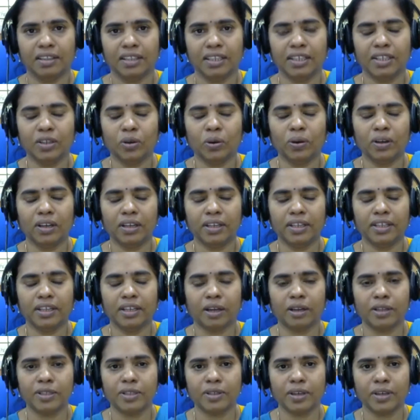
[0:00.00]
it only it
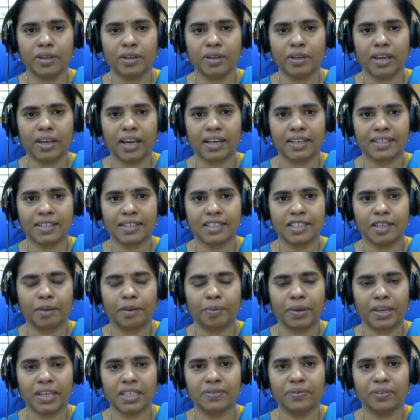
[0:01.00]
also acts as a
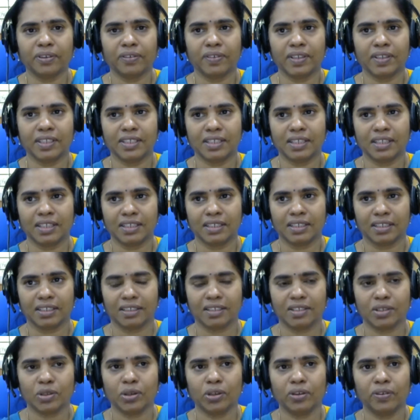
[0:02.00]
base for vegetation
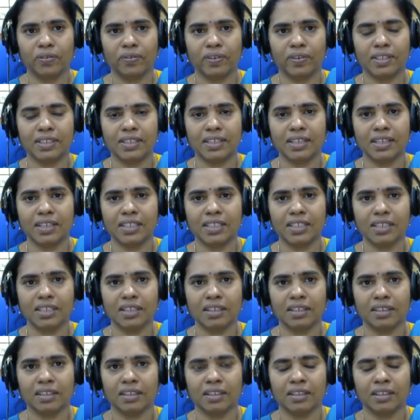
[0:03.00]
so your vegetation
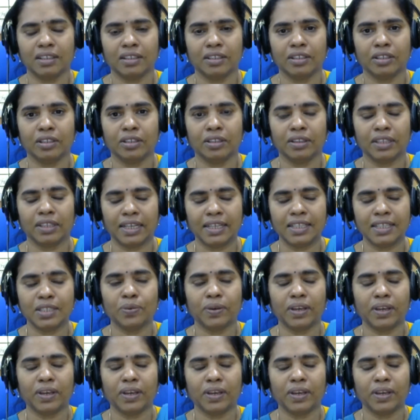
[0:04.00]
the, that is
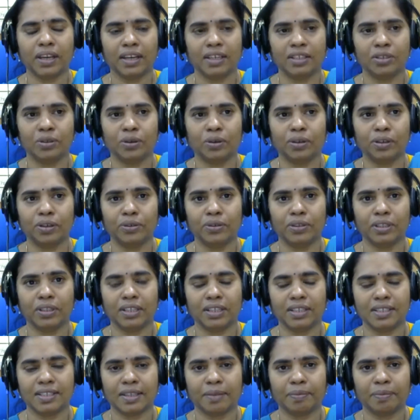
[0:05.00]
why i told you there is
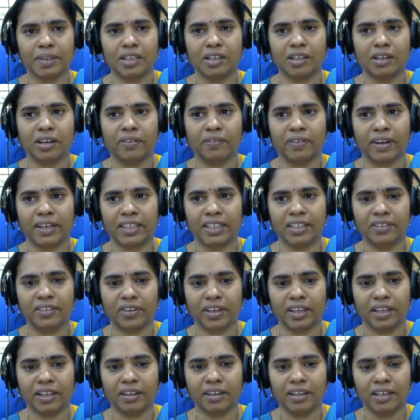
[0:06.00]
something called
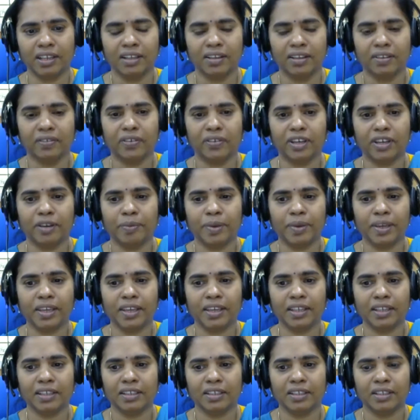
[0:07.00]
vetiver we are
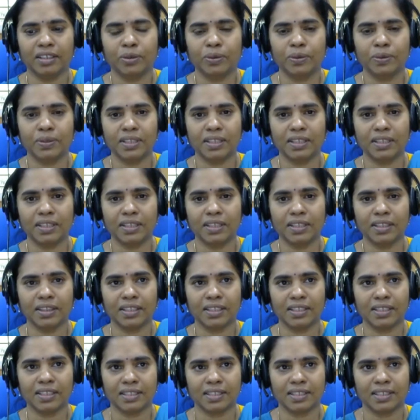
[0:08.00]
being uh, using this
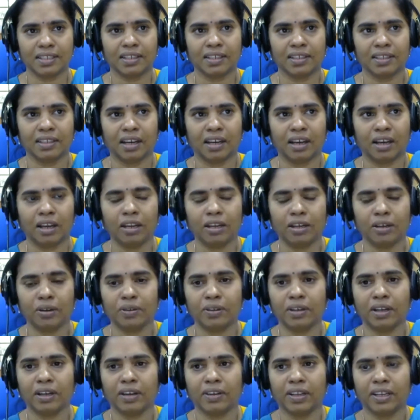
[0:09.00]
uh, all around
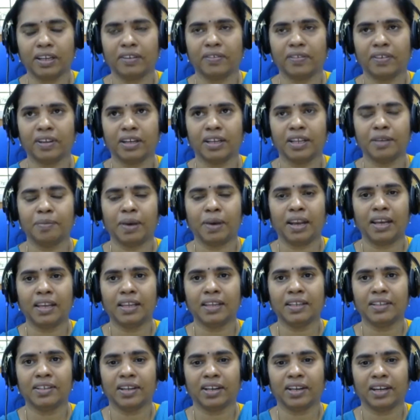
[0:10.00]
like our
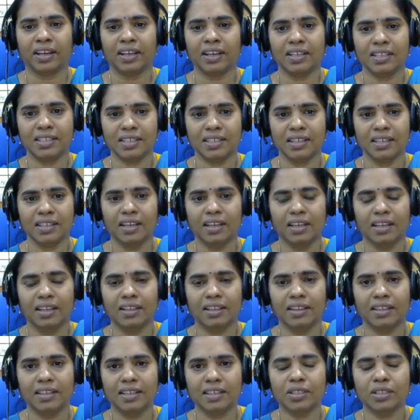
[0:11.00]
himalayan terrains
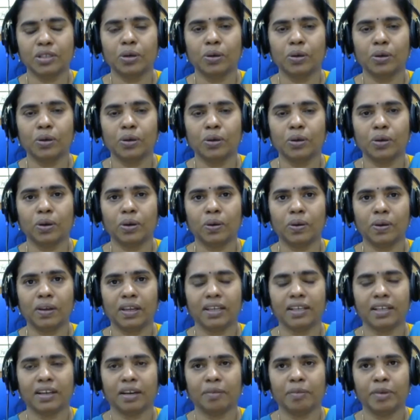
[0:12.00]
these grow like
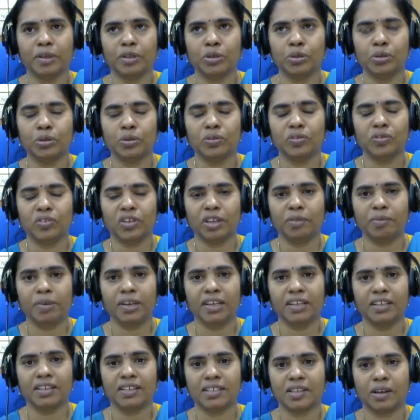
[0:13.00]
i mean 2 to 3
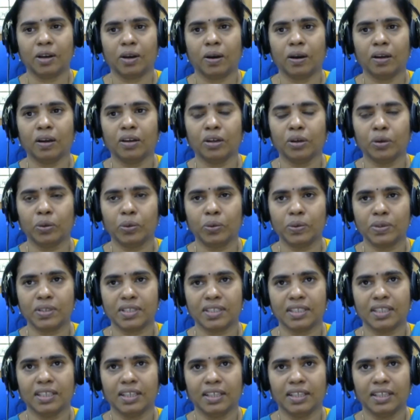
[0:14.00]
meters long roots